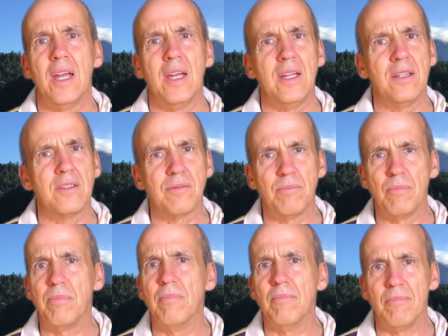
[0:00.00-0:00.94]
It's
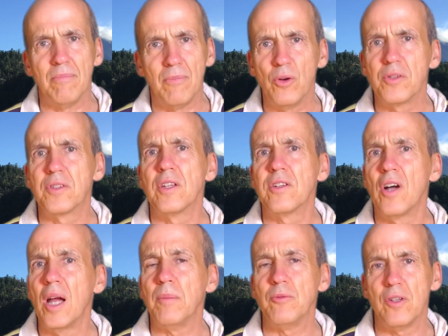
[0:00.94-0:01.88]
most of the
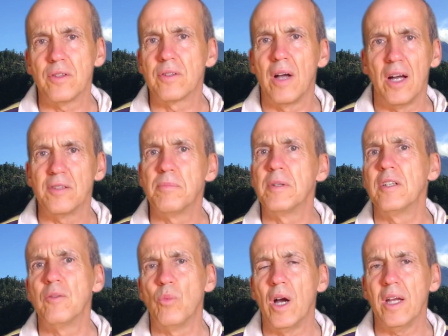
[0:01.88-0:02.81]
time just husband
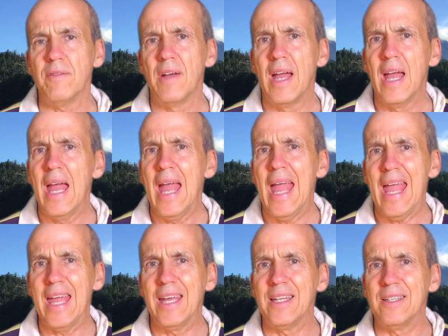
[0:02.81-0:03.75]
and wife,
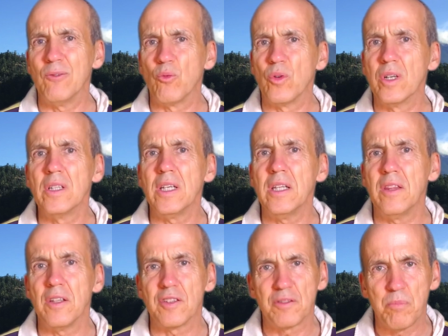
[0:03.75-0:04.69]
and really the
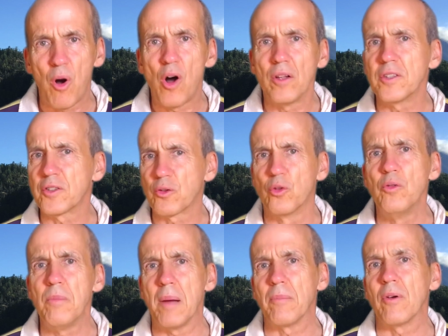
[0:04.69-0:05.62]
smallest crew
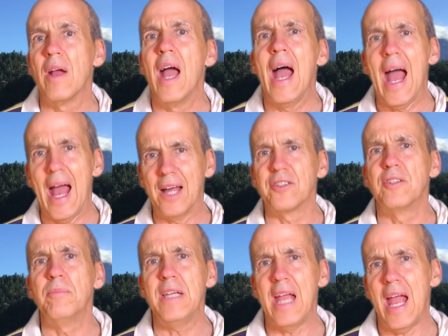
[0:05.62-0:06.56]
member has to
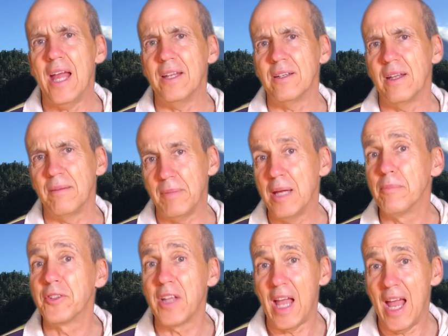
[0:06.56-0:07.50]
be able
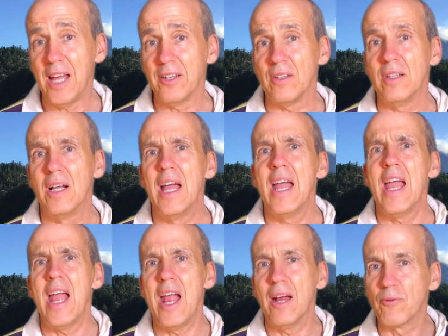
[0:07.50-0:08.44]
to handle
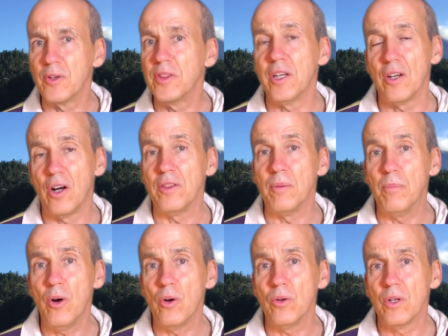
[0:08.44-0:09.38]
everything on the
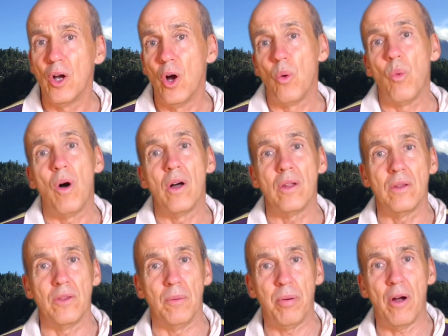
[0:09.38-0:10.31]
boat while
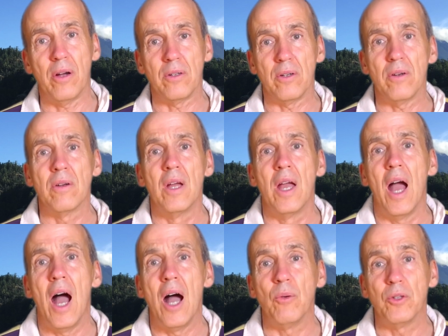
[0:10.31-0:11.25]
the partner,
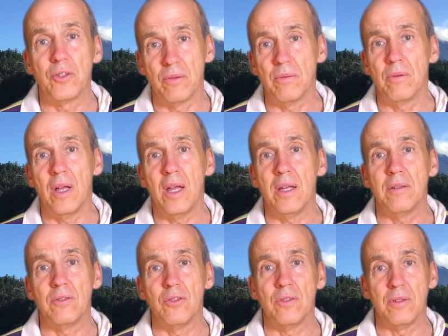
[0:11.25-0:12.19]
which
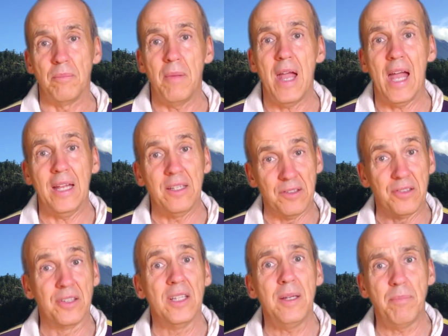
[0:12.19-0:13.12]
is the man, is
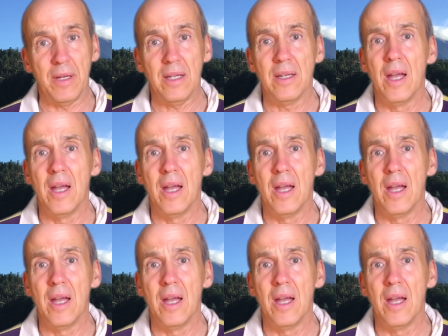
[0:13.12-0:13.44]
sleeping,